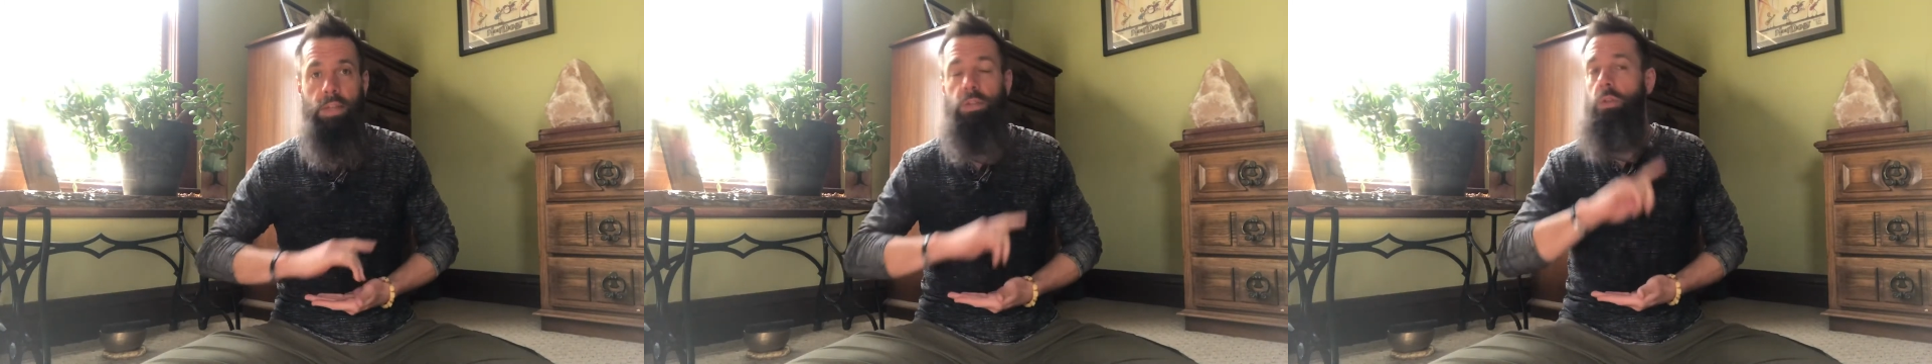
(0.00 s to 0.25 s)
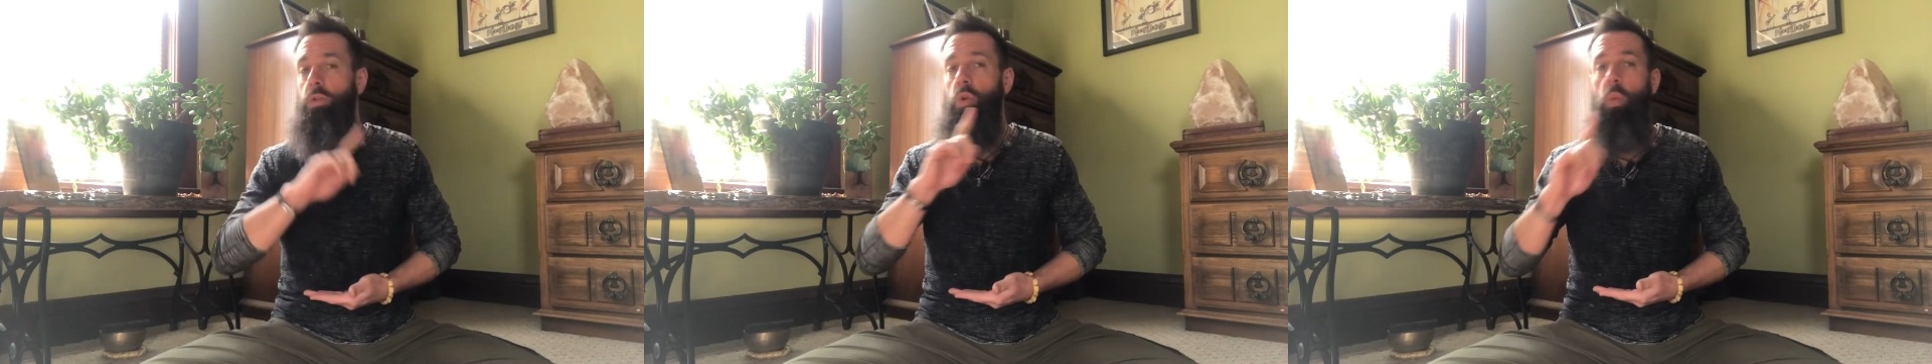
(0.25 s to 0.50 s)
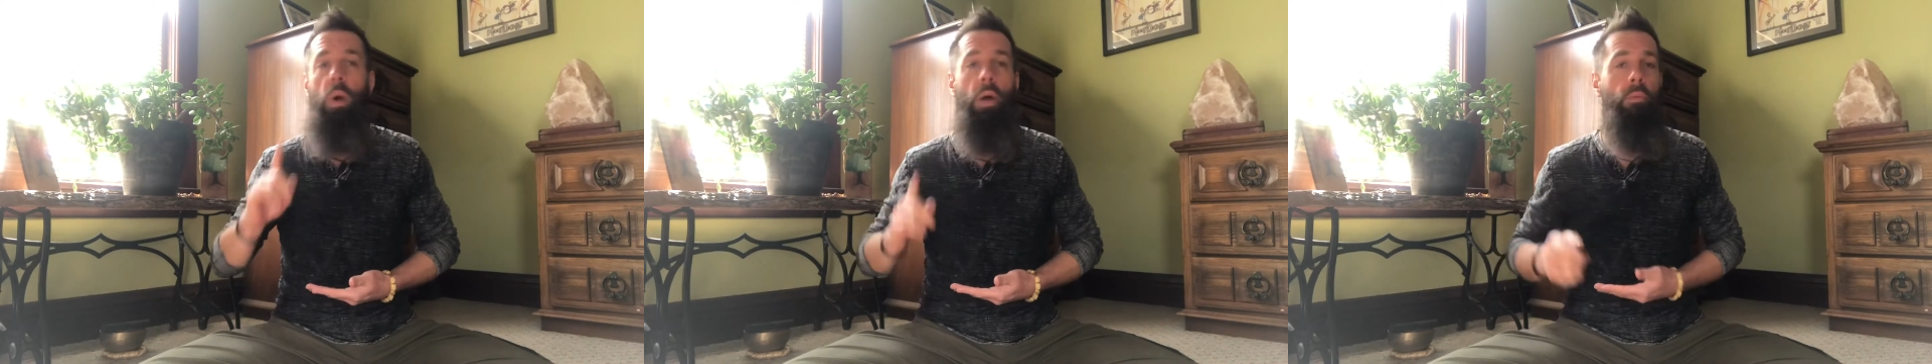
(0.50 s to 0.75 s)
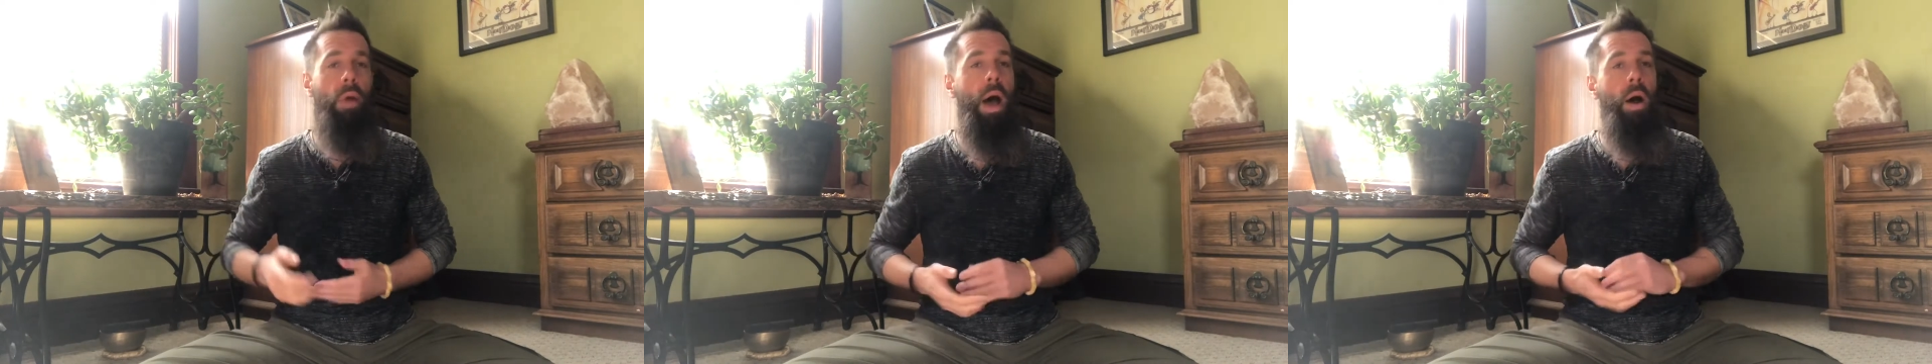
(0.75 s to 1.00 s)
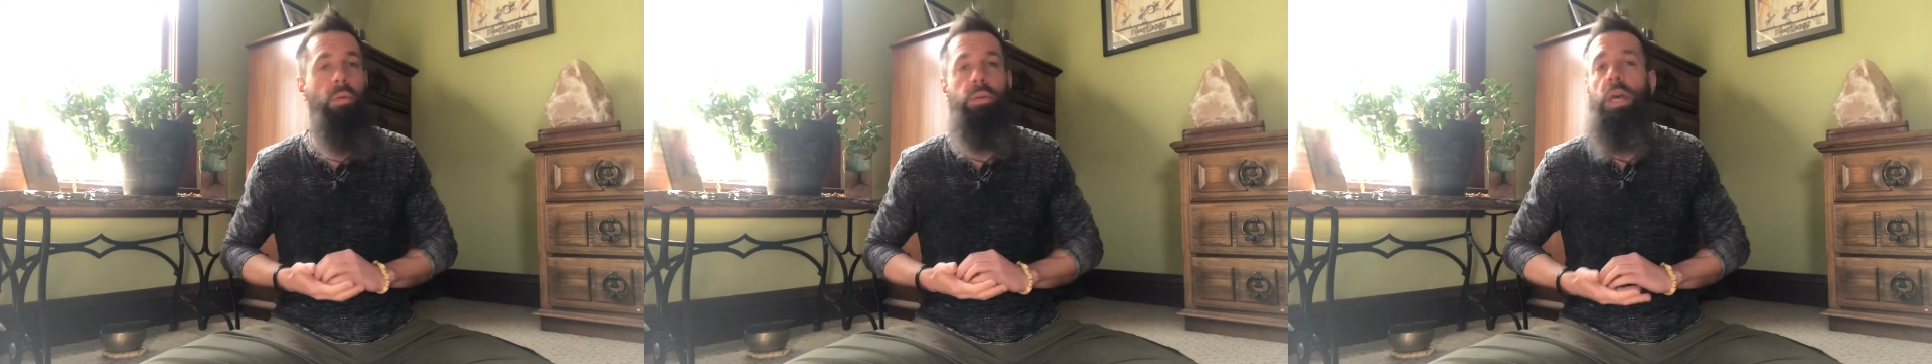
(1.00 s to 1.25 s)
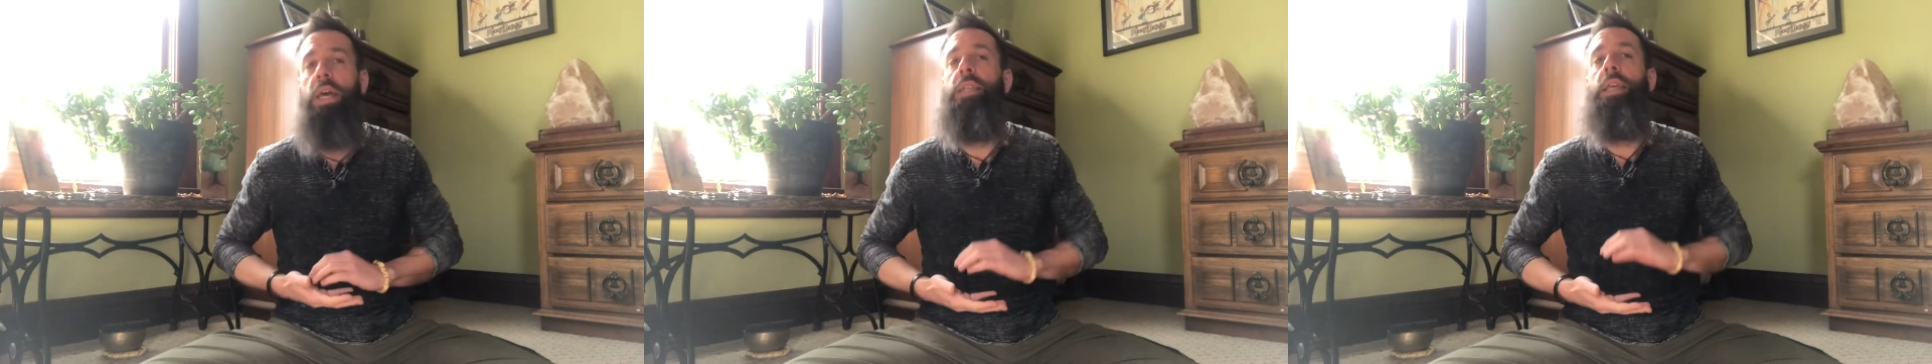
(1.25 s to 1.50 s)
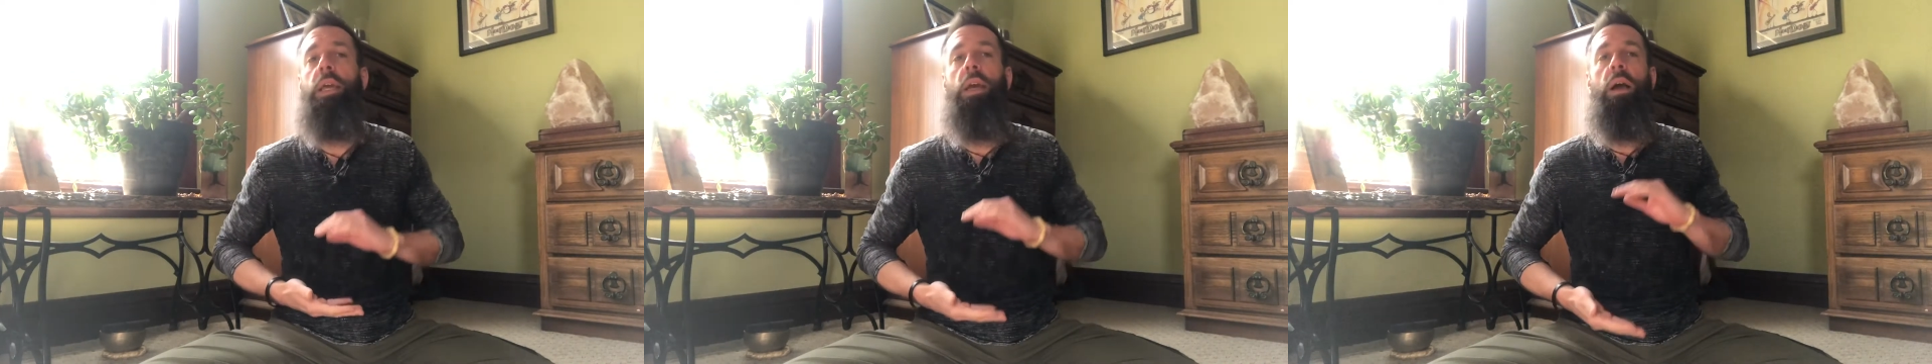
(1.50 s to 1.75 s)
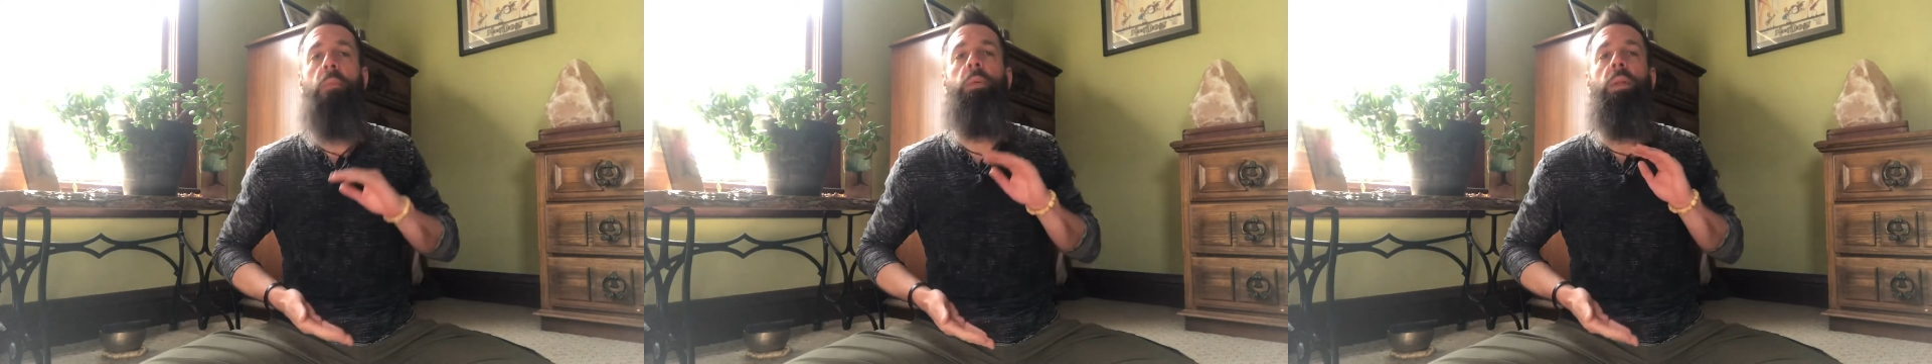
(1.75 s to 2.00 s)
So you do one round, take a
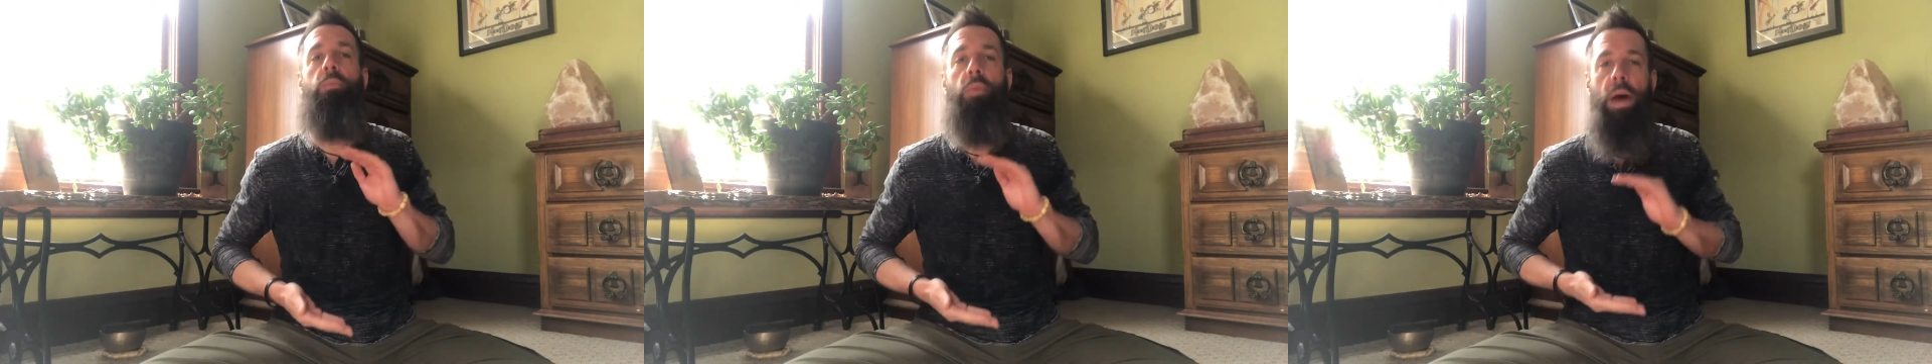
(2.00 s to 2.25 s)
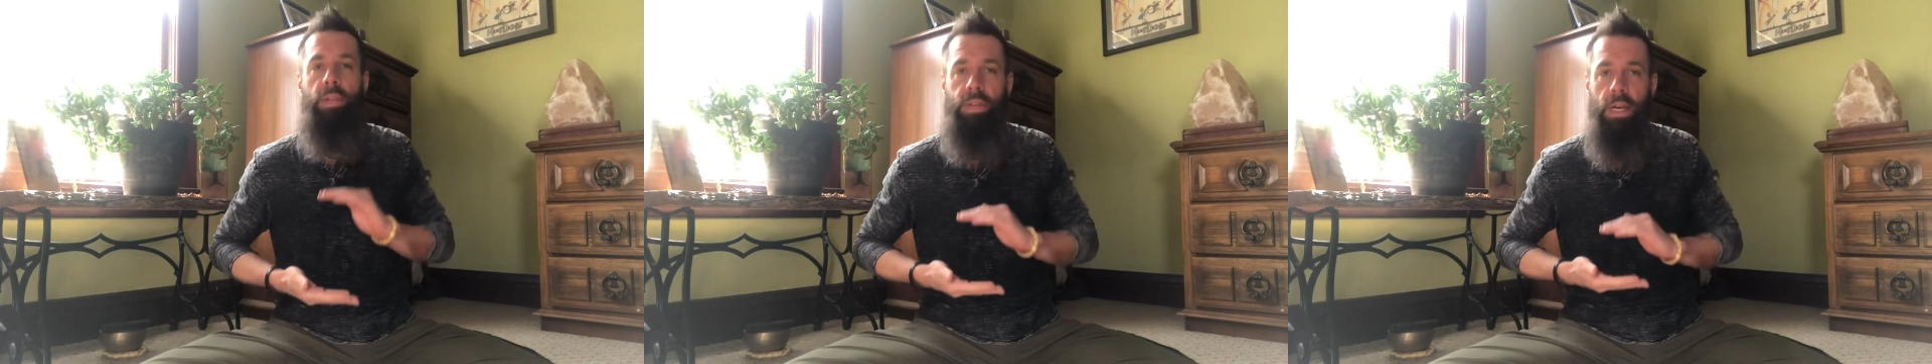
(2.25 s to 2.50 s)
couple of breaths,